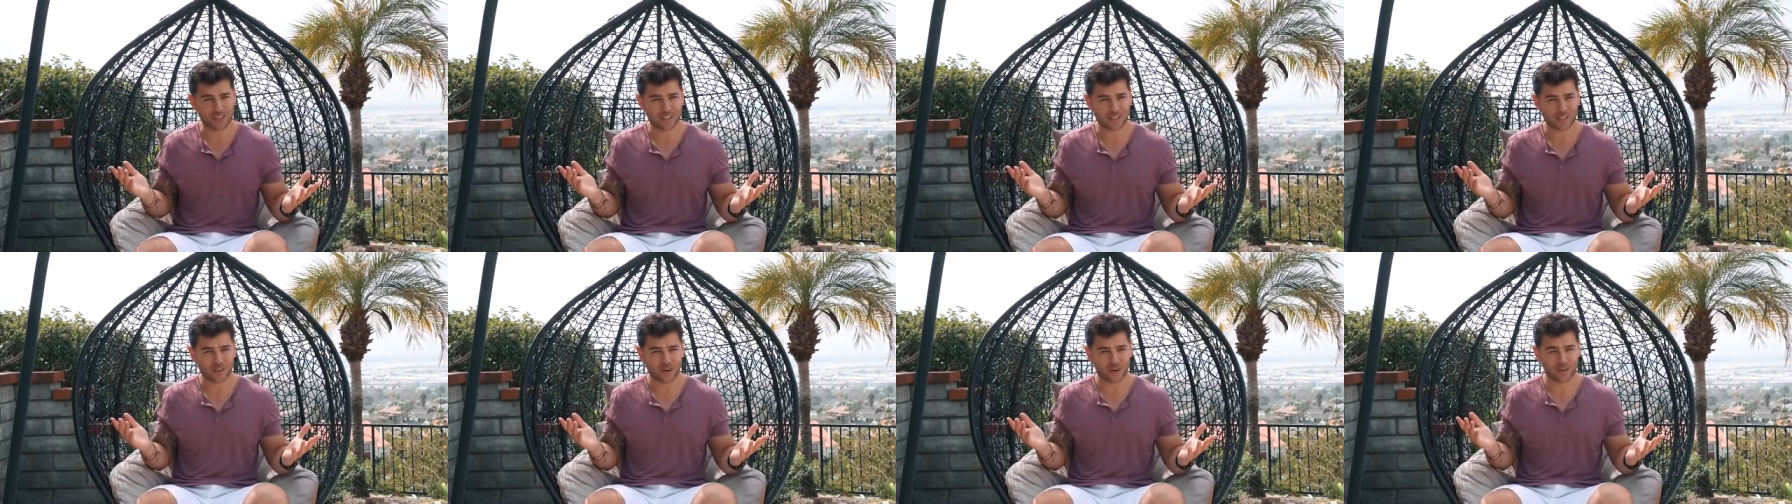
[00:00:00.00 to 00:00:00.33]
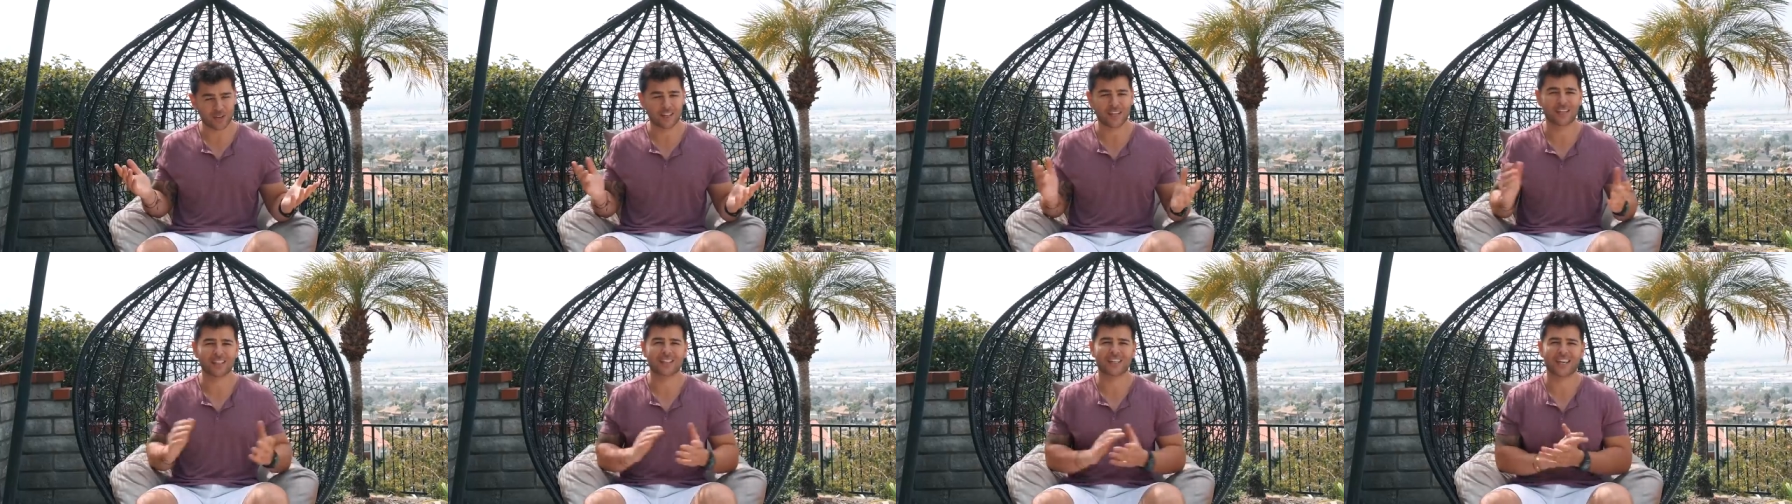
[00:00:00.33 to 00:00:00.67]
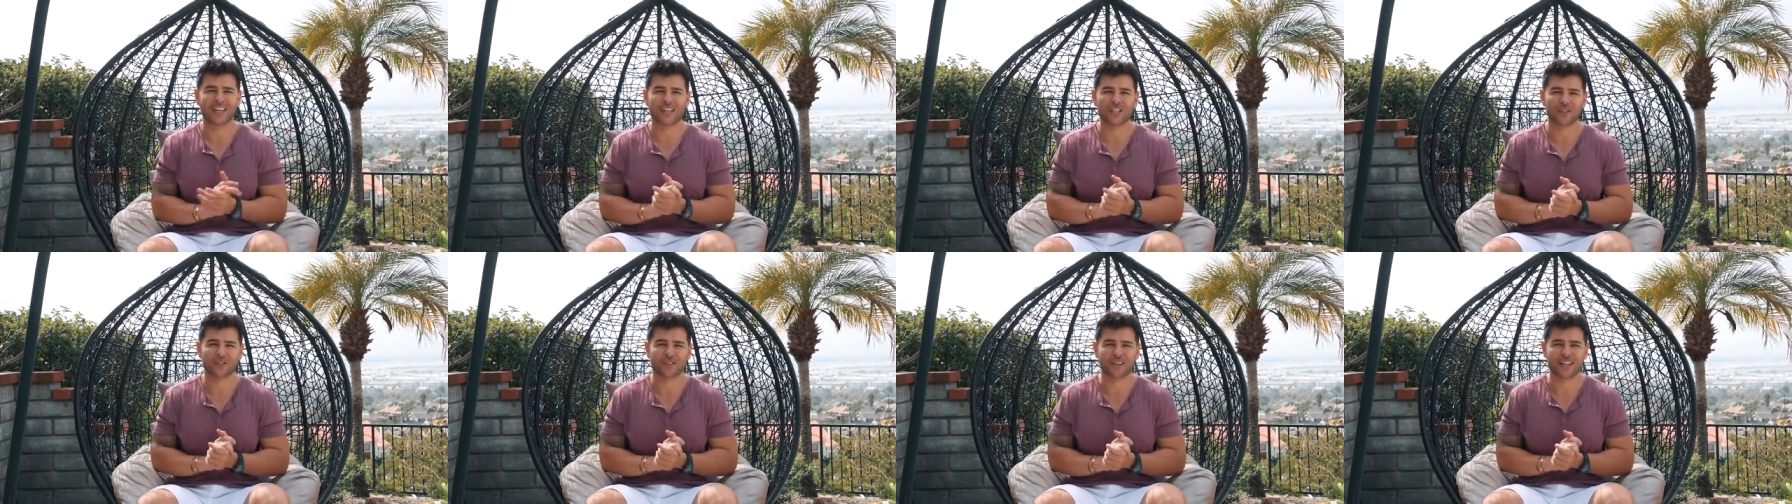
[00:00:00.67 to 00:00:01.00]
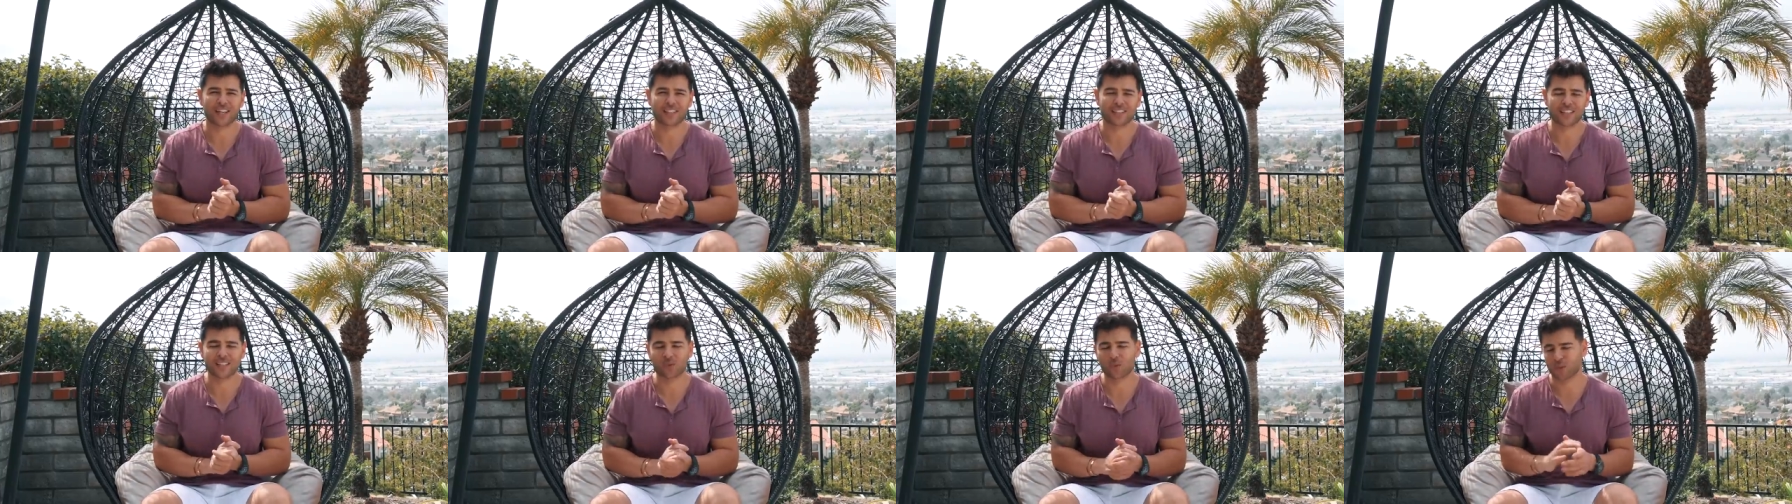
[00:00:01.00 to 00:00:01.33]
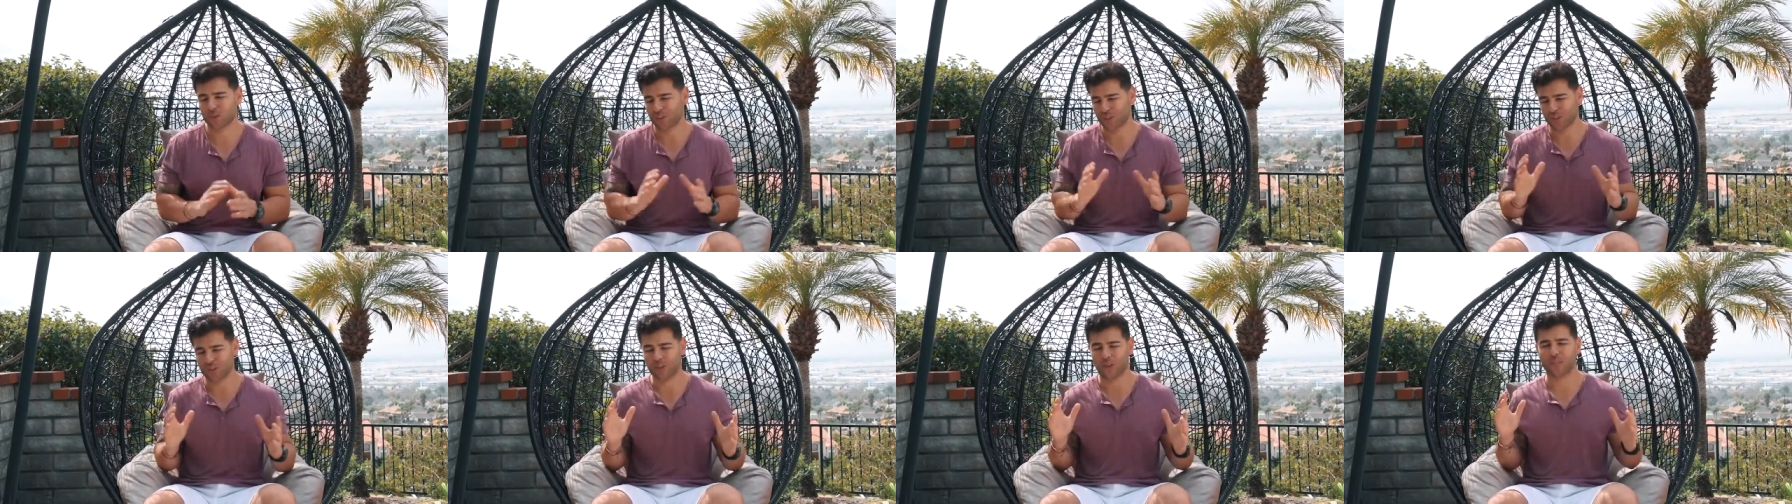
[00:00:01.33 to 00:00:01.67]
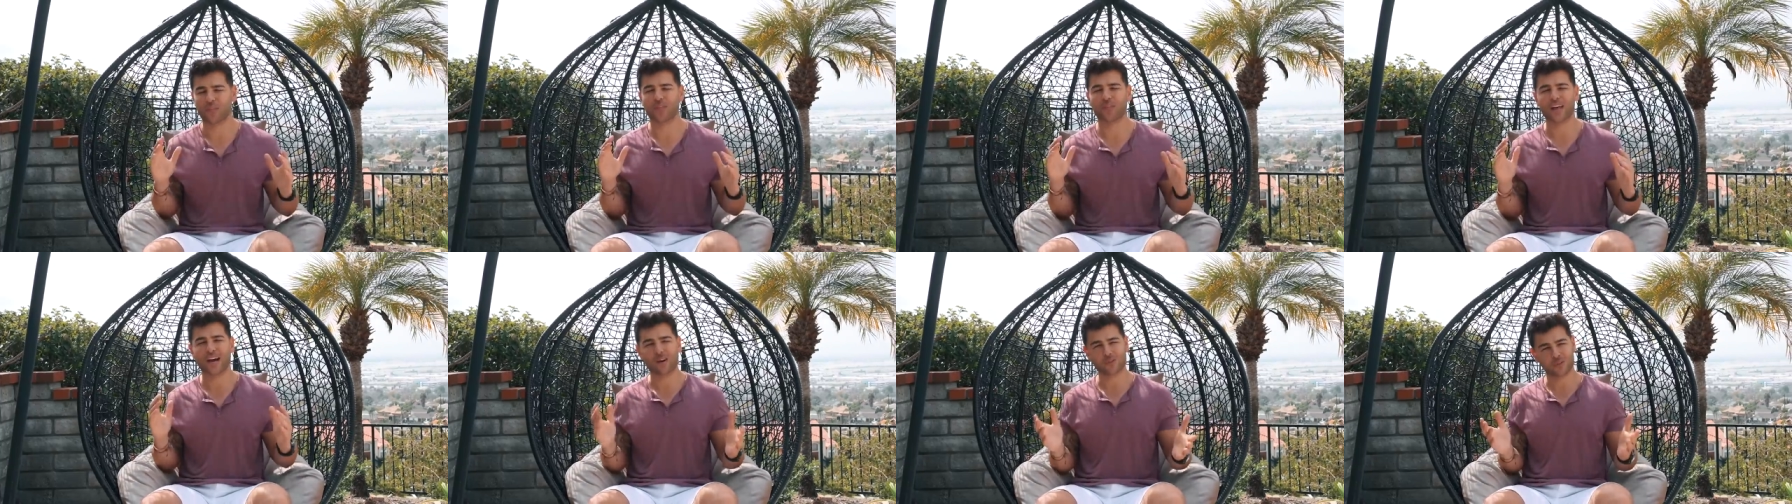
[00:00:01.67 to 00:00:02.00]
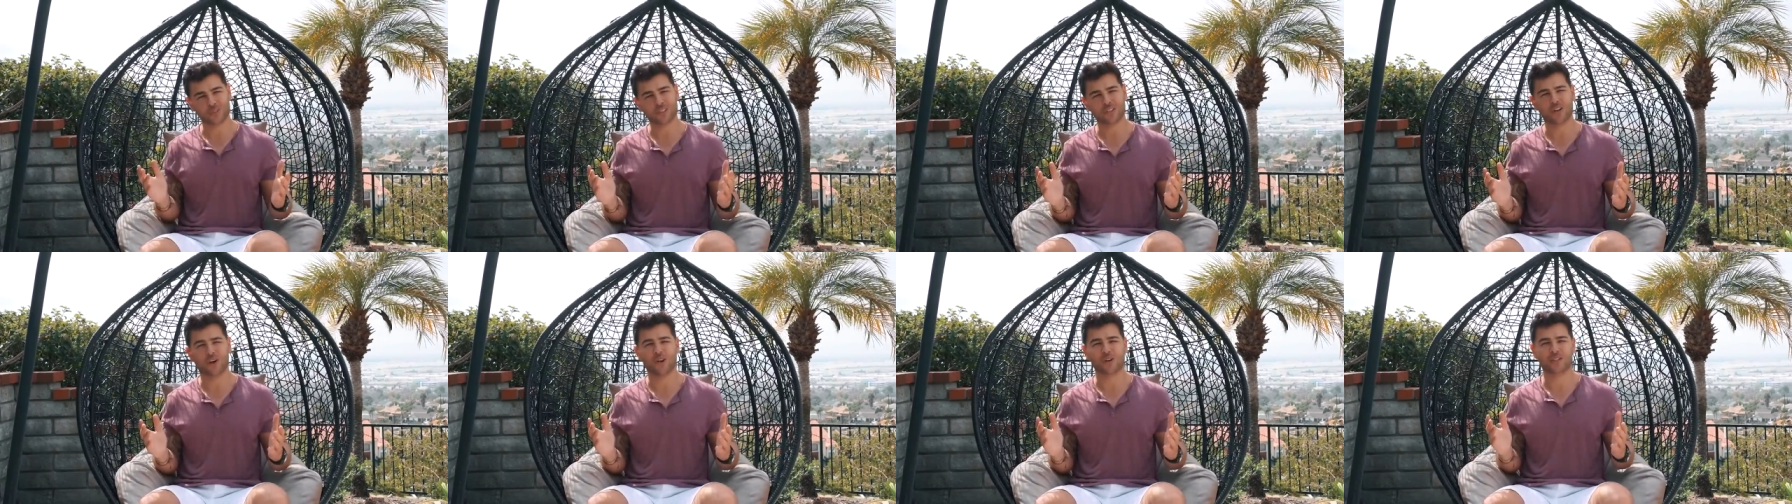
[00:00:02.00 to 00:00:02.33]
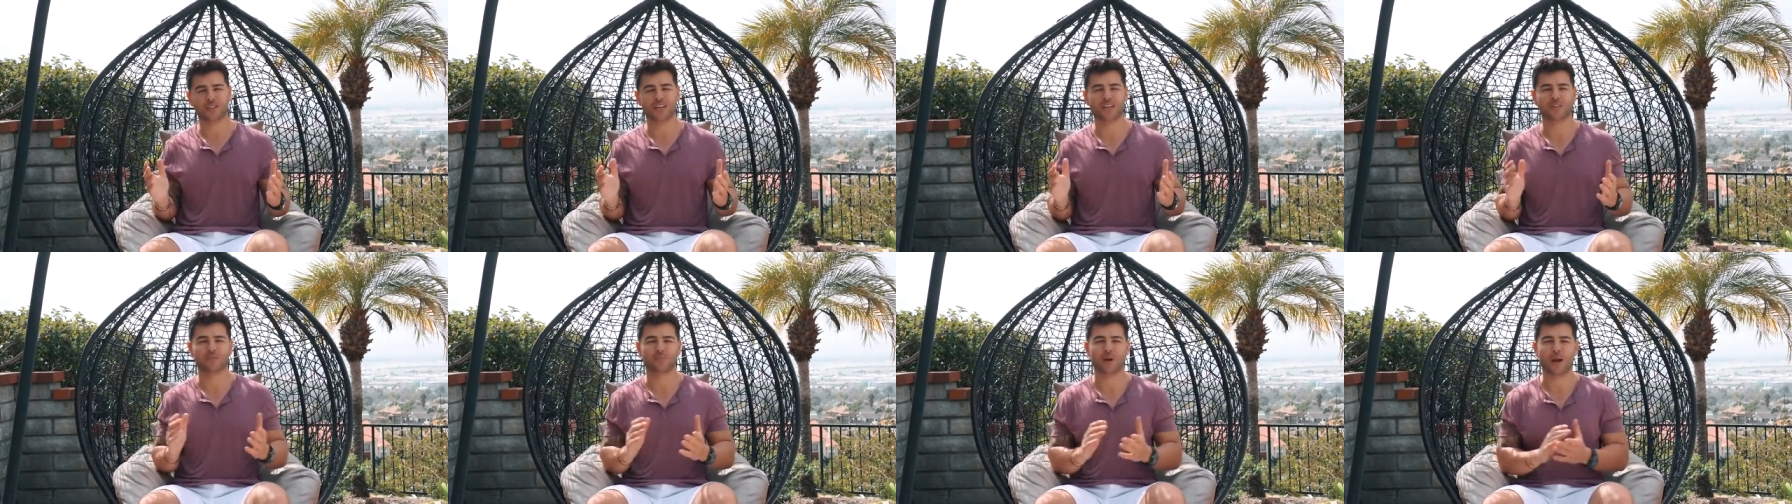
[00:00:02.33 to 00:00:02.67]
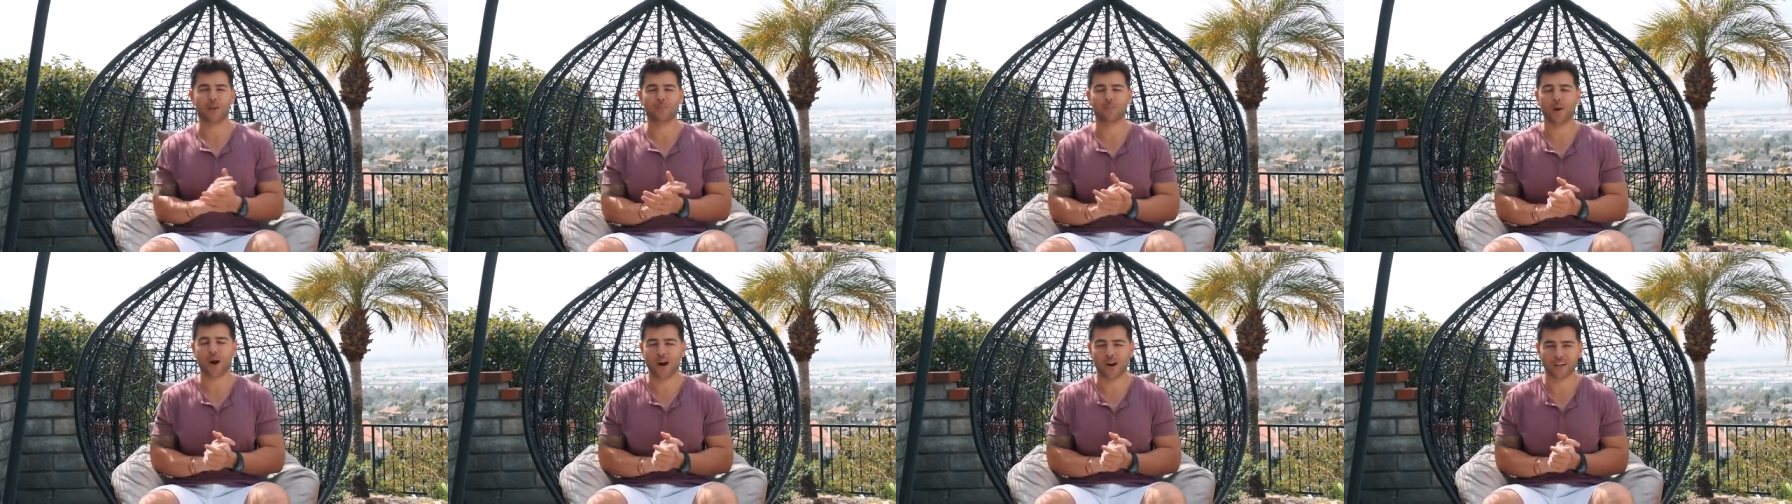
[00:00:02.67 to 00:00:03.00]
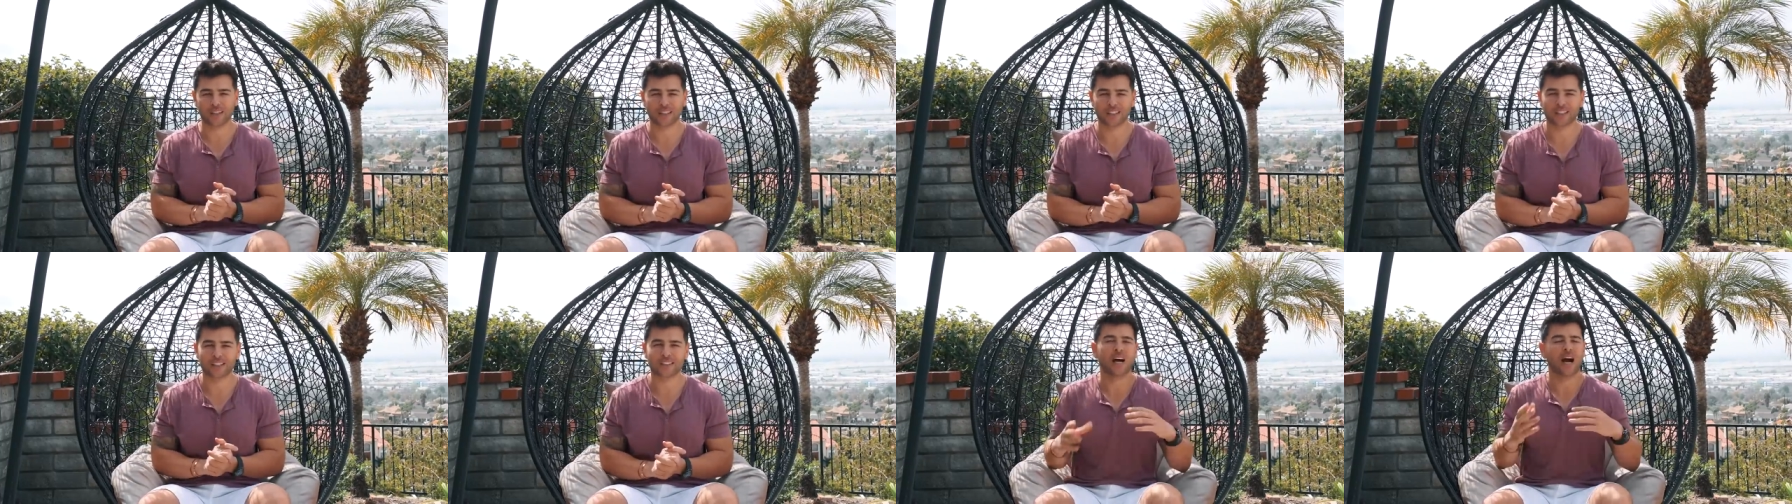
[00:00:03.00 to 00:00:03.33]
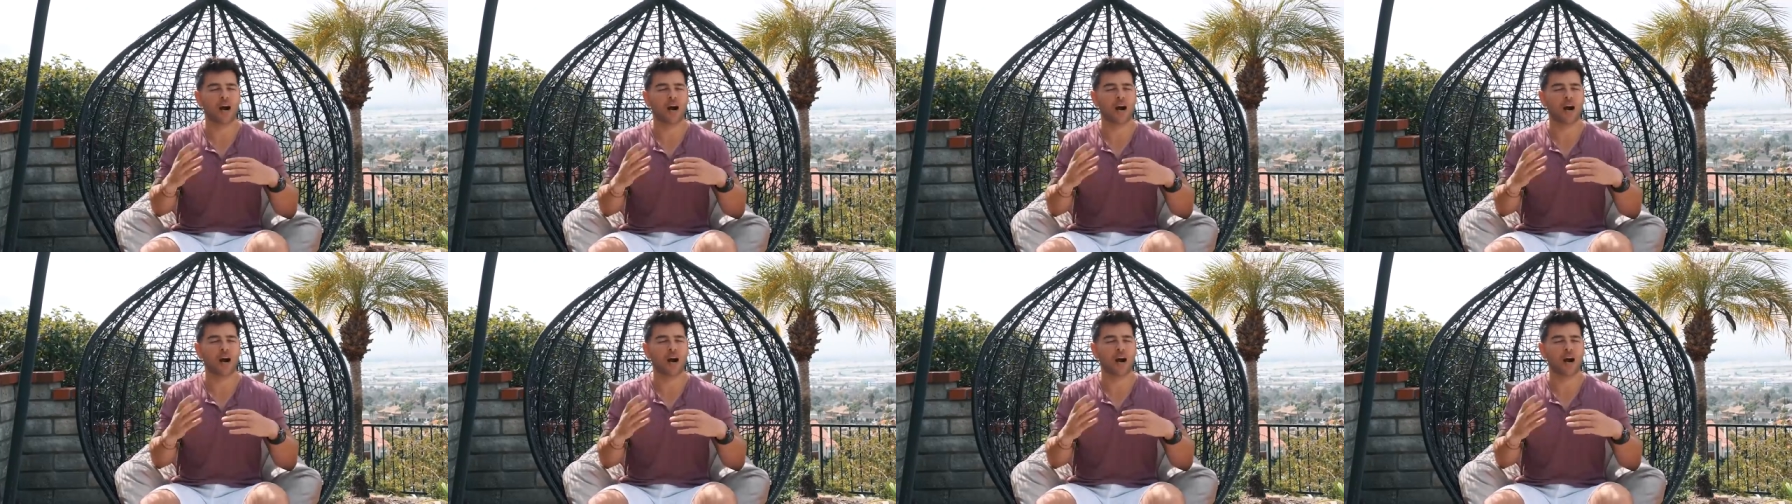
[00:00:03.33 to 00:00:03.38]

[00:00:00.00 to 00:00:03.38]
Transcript: started at the age of eighteen with just one thousand dollars out of my pocket.